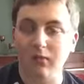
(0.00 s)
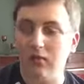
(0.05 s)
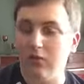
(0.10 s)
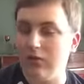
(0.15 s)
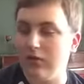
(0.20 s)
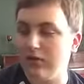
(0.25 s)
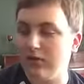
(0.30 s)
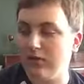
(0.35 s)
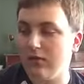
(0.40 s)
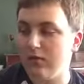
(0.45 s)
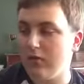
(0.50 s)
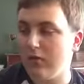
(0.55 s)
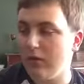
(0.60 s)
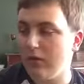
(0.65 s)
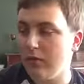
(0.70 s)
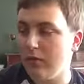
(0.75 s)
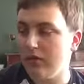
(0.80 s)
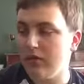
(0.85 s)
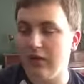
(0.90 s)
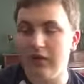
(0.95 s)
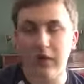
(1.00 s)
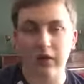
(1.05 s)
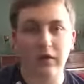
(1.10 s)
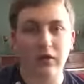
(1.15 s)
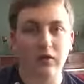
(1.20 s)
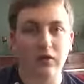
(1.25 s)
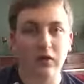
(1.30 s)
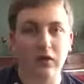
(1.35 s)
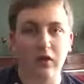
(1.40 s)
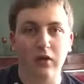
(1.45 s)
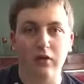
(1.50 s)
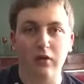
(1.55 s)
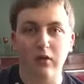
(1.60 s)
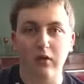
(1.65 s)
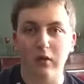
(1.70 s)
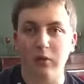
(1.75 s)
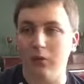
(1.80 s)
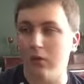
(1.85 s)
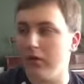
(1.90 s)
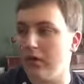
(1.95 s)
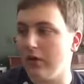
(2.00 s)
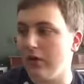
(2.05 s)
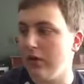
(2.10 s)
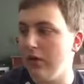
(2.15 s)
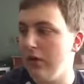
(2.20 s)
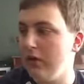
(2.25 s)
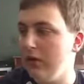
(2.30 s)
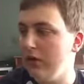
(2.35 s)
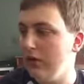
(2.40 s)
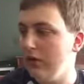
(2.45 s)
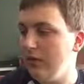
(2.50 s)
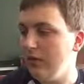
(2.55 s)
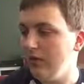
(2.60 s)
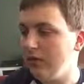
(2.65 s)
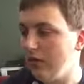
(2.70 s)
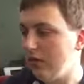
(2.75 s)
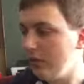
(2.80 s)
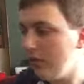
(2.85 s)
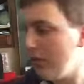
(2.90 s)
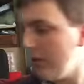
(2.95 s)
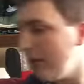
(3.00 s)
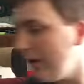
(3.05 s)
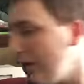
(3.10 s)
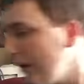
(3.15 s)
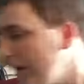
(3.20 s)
So let's get started with the guitars that were in front of me right